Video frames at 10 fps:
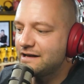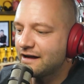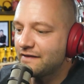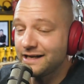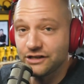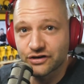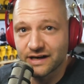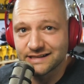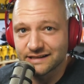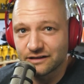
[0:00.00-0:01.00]
And then he
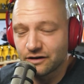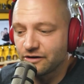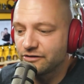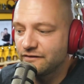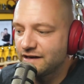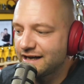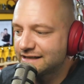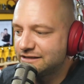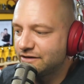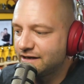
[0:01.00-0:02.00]
trains a little harder. And the
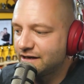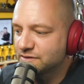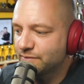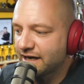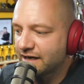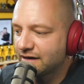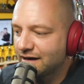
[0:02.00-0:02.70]
next year he comes back.